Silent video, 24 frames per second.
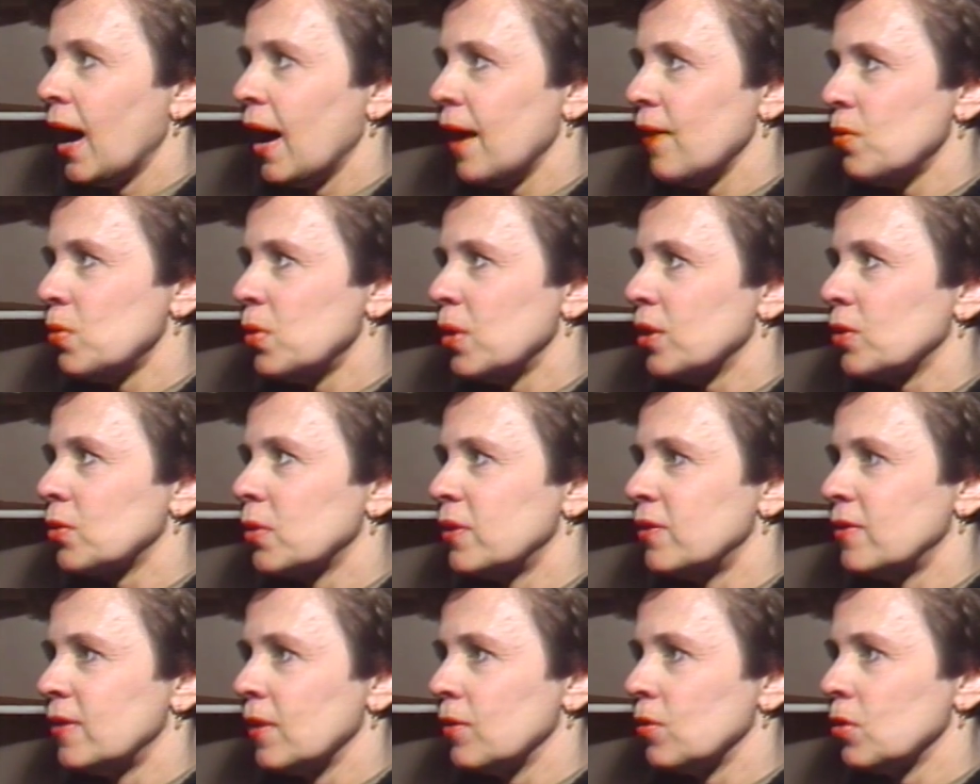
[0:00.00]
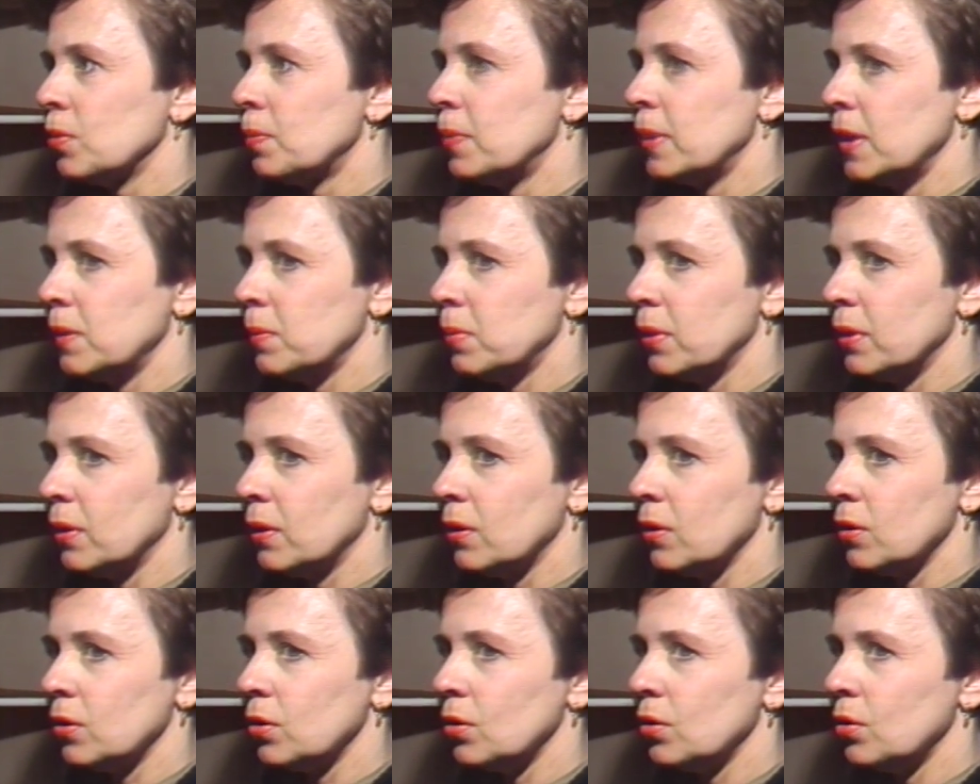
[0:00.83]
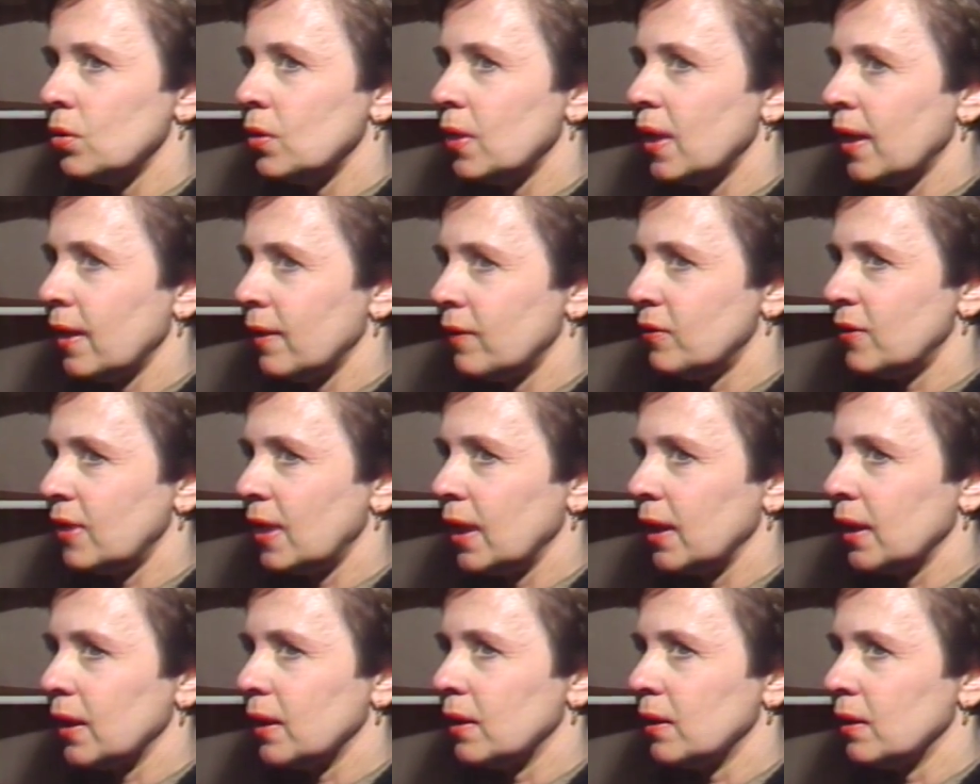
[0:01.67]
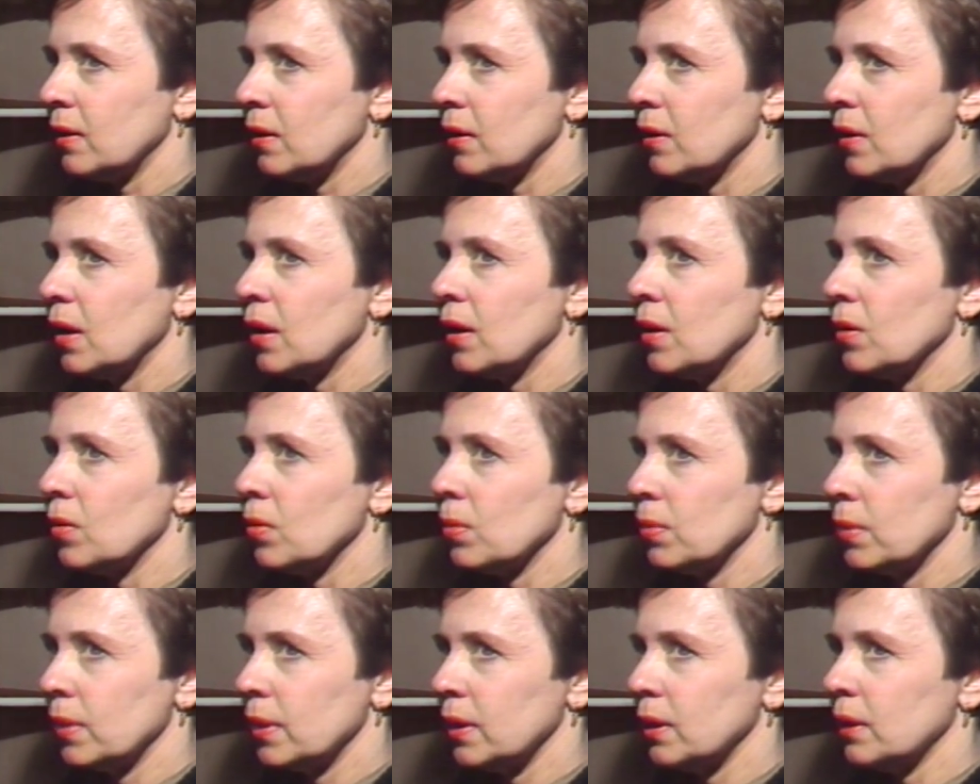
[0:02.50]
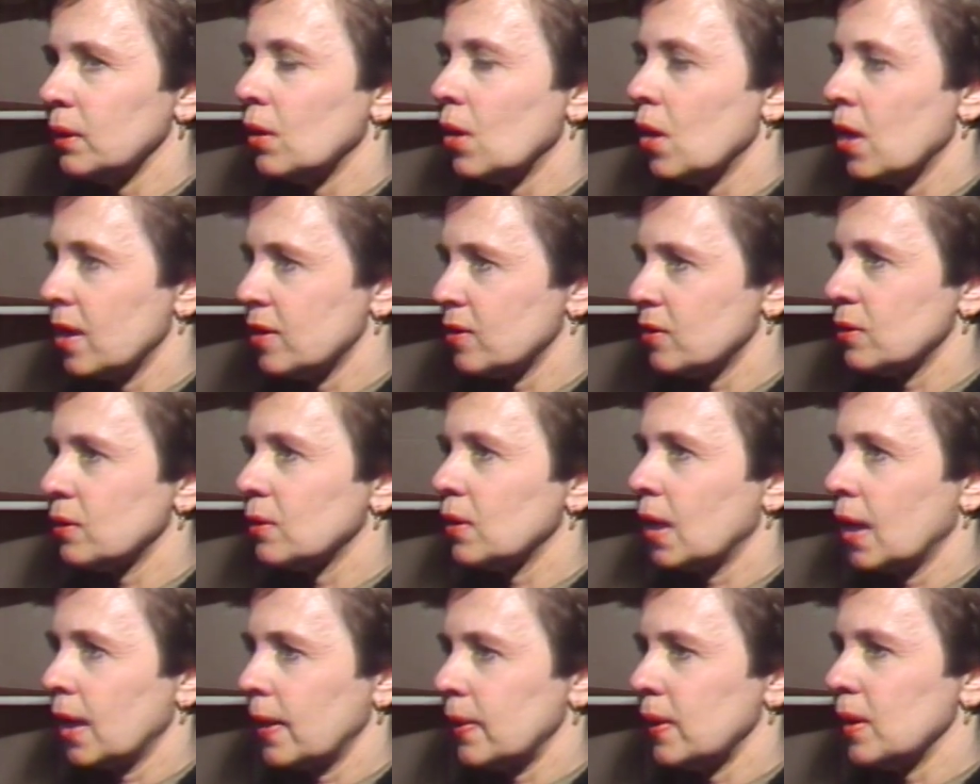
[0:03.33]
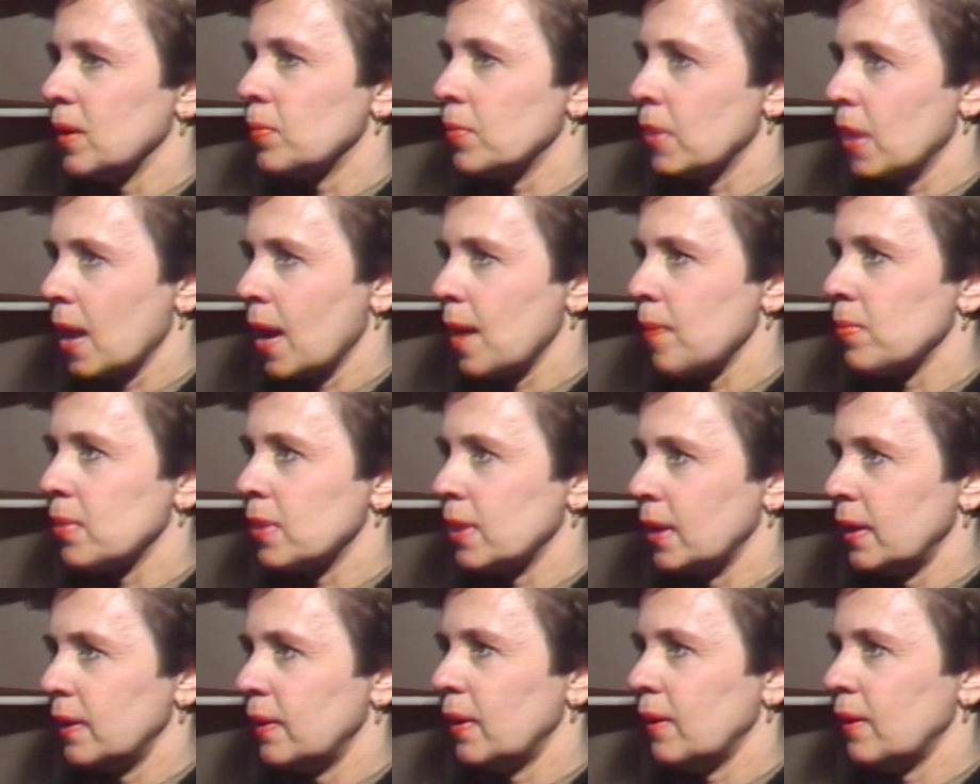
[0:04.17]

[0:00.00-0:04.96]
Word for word: I've worked with several people who have taken a, a real loss on their property.